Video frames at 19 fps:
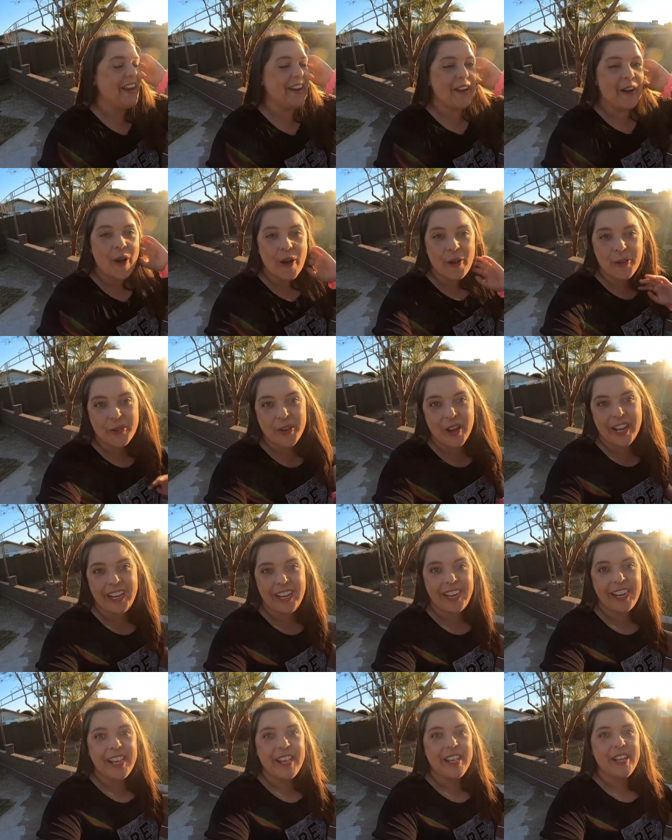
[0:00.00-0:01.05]
get it all
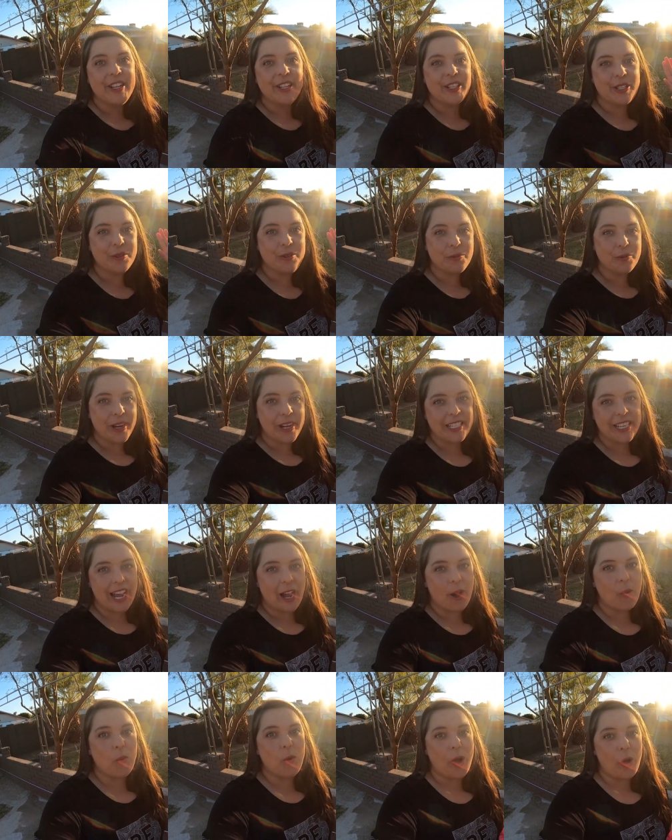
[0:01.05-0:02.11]
ready to rent
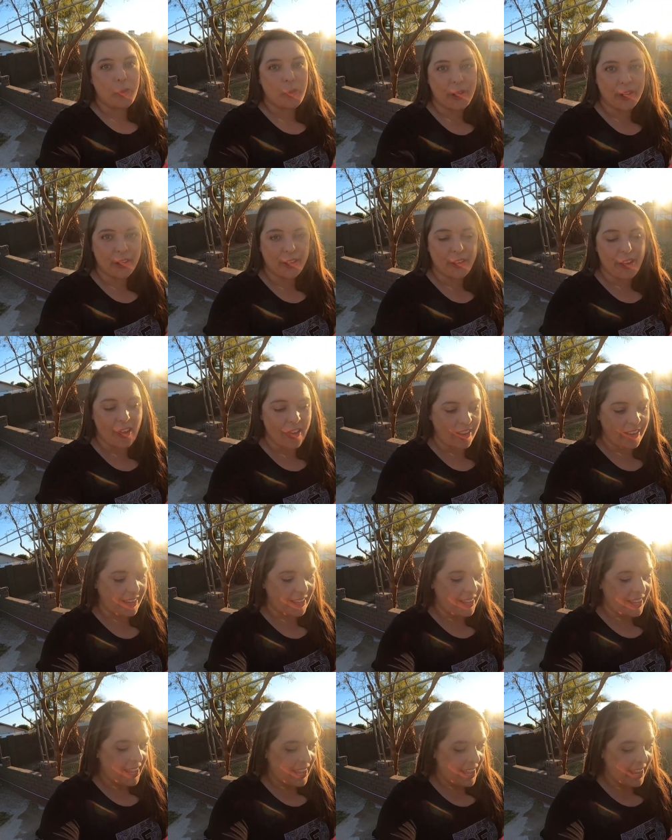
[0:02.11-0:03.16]
out while we are
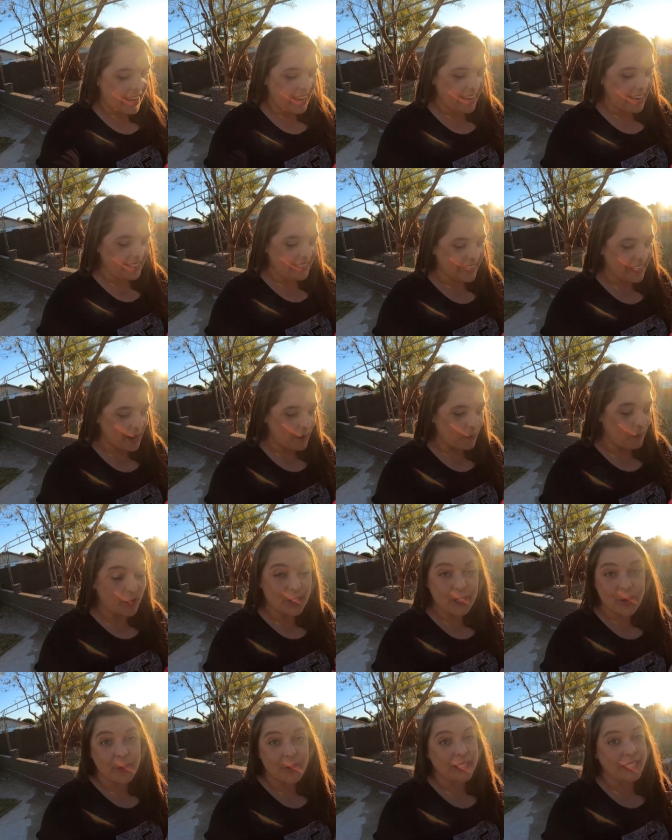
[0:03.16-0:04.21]
gone. And uh,
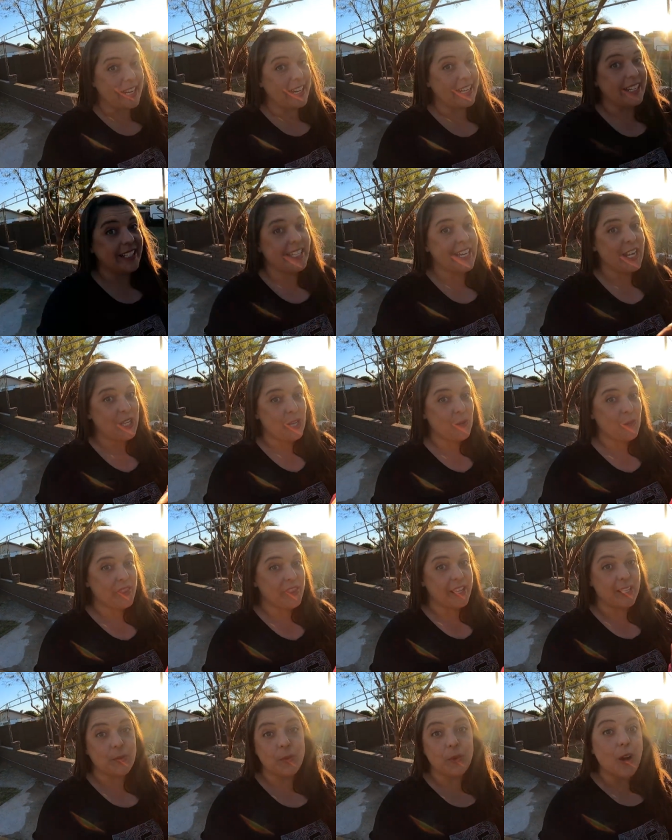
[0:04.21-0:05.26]
we're so excited to take you
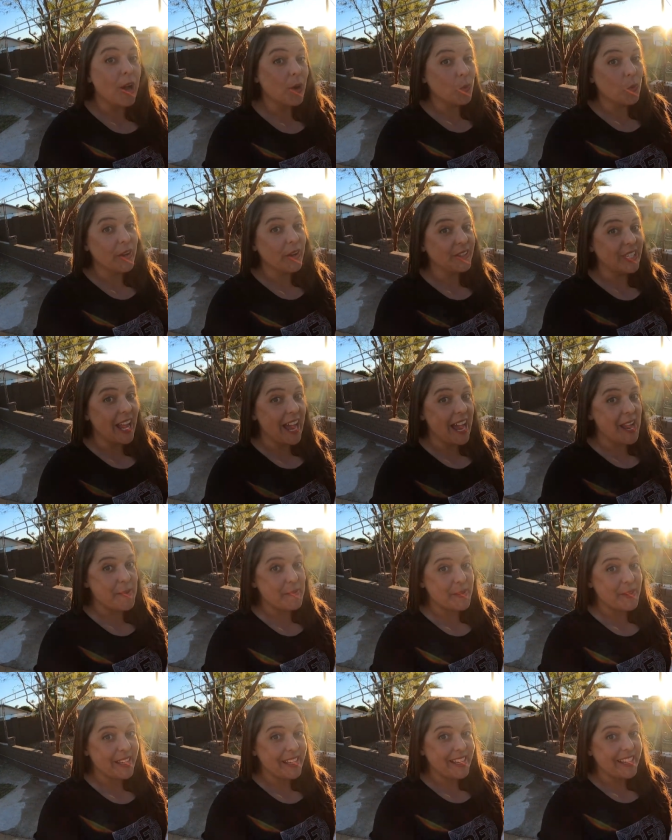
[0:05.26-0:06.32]
with us. We're on real
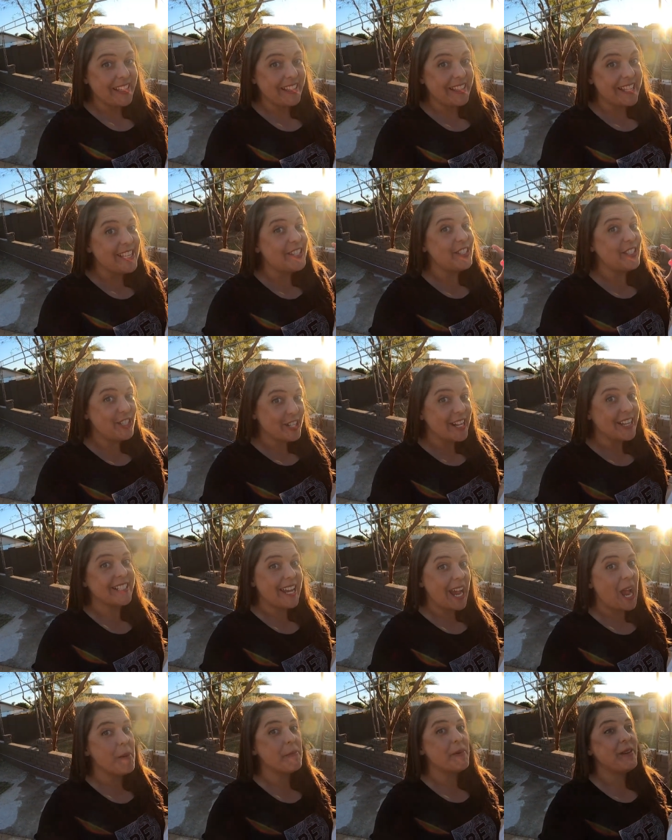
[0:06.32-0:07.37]
time. This
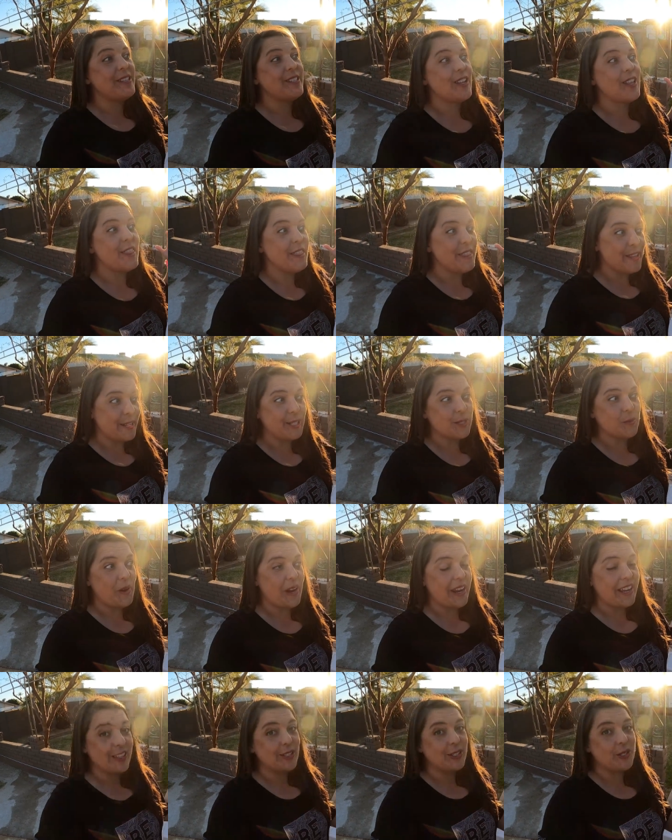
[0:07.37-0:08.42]
just happened this
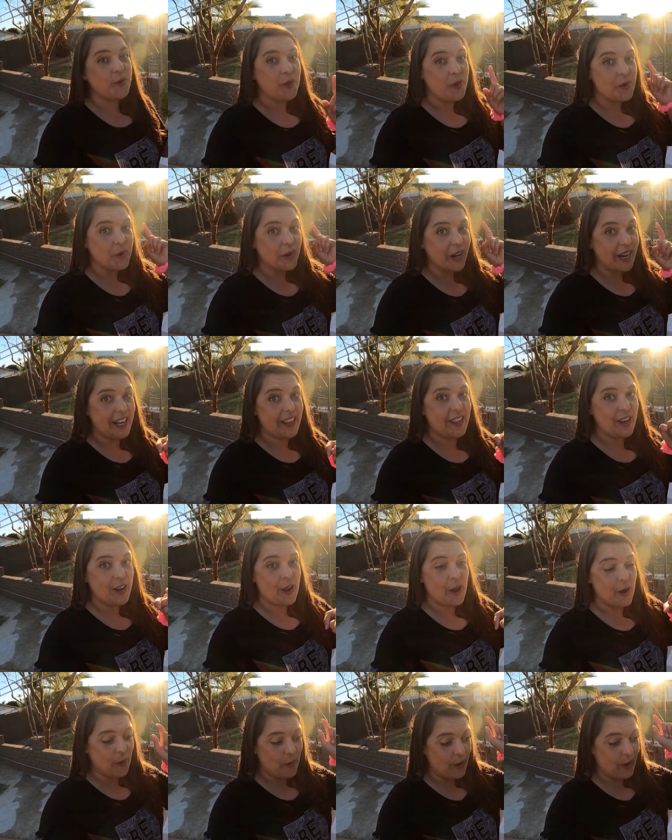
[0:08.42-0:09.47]
week, so you are in the
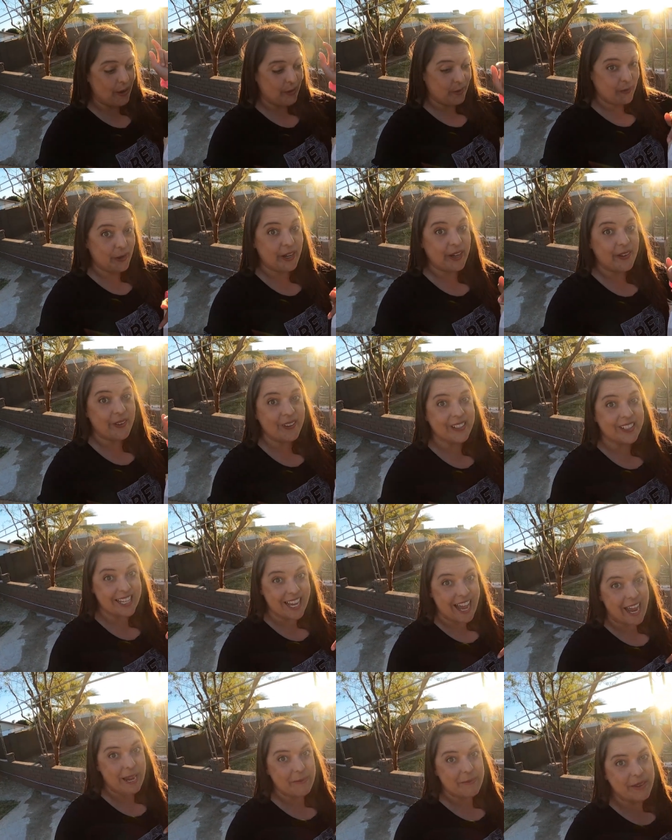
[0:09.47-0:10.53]
know on real
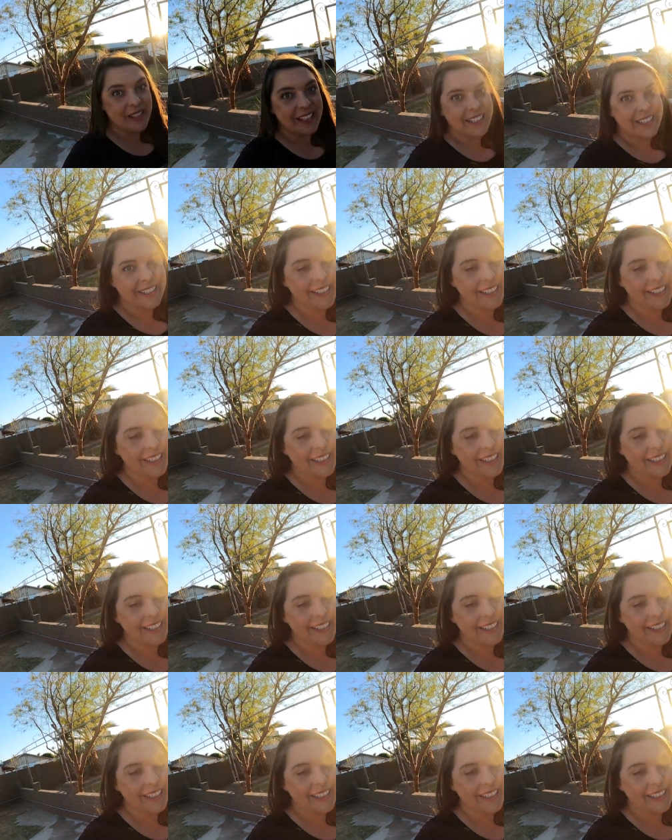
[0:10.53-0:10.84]
time.